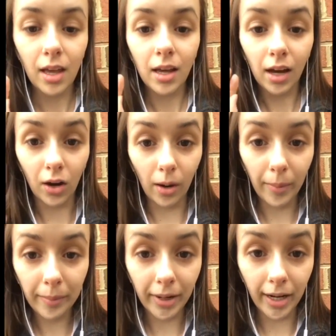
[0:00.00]
I call
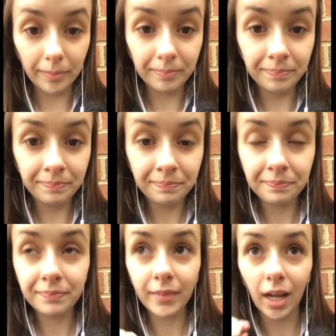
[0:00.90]
my mom,
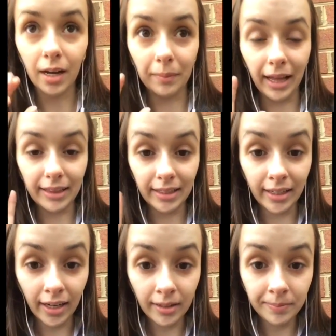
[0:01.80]
and I'm like,
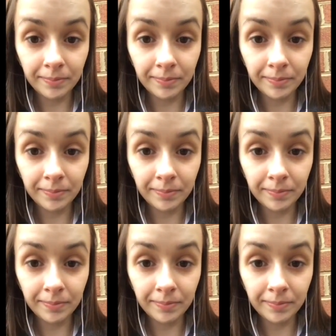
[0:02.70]
Linda,